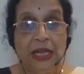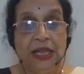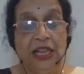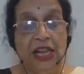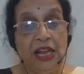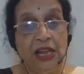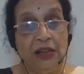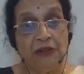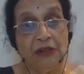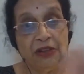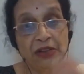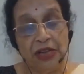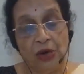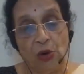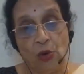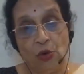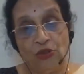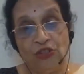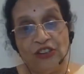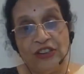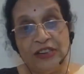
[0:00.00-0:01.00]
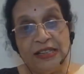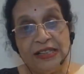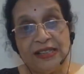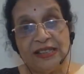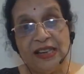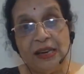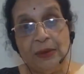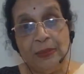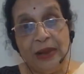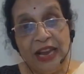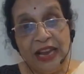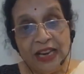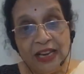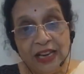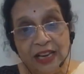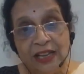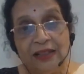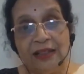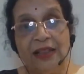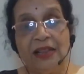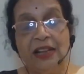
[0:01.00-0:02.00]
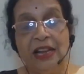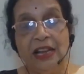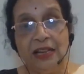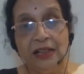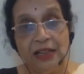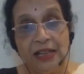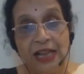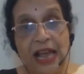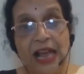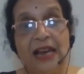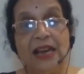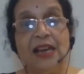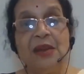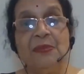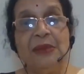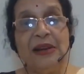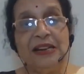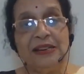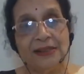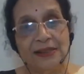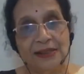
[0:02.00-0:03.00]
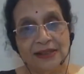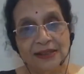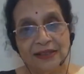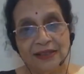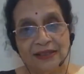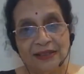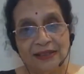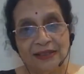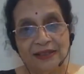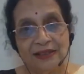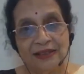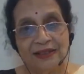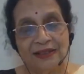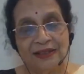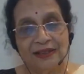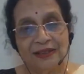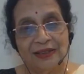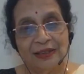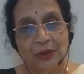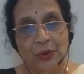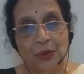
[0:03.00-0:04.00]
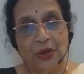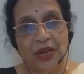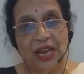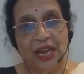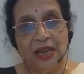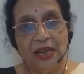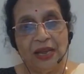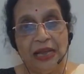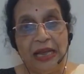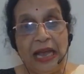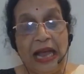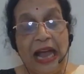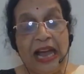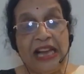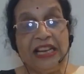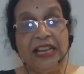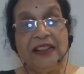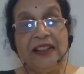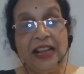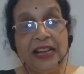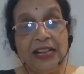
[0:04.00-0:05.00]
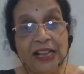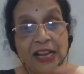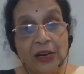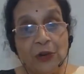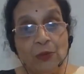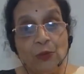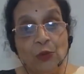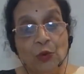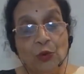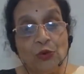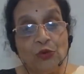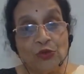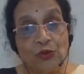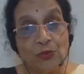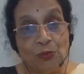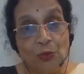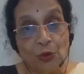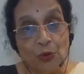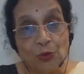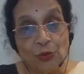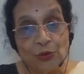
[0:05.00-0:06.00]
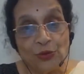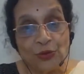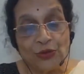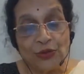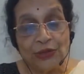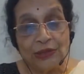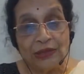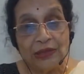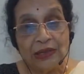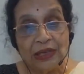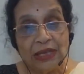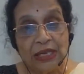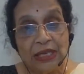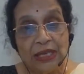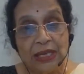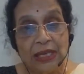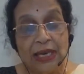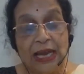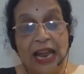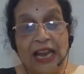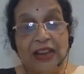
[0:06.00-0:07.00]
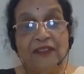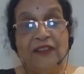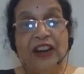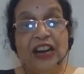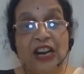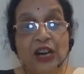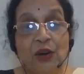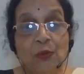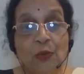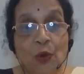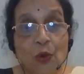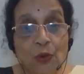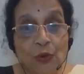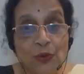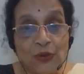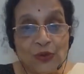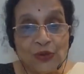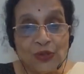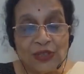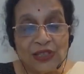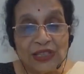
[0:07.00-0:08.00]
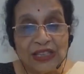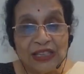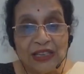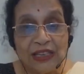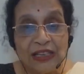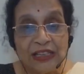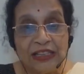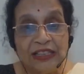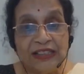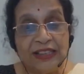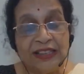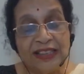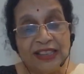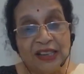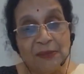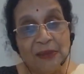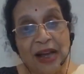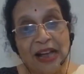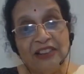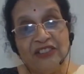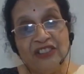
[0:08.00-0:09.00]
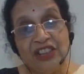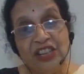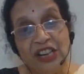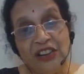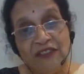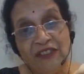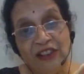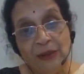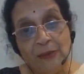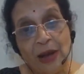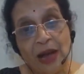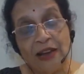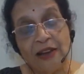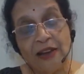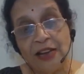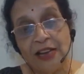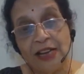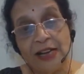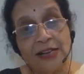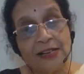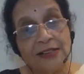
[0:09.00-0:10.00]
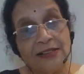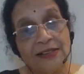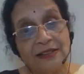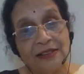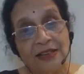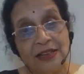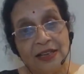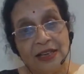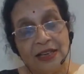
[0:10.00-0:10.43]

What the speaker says: The oceans remain in their limits. Okay. Anything that moves, like wind moves. Just imagine if Himalayas